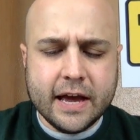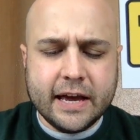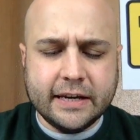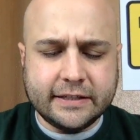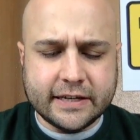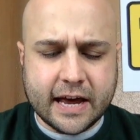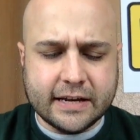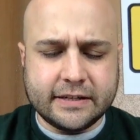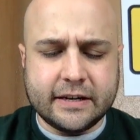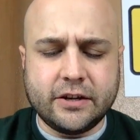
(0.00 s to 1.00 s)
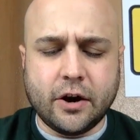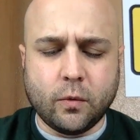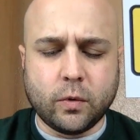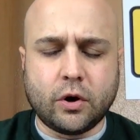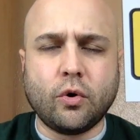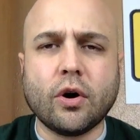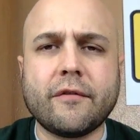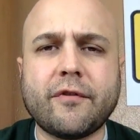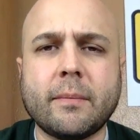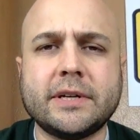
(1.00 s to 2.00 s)
He says, you know, record
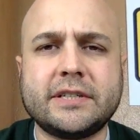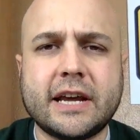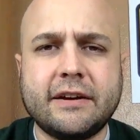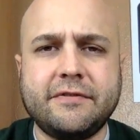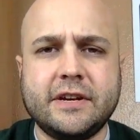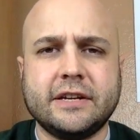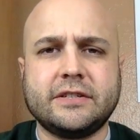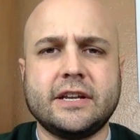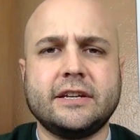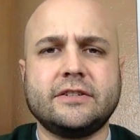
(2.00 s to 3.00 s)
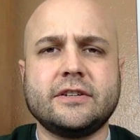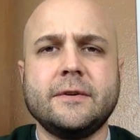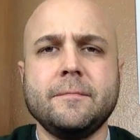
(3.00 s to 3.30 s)
from a safe distance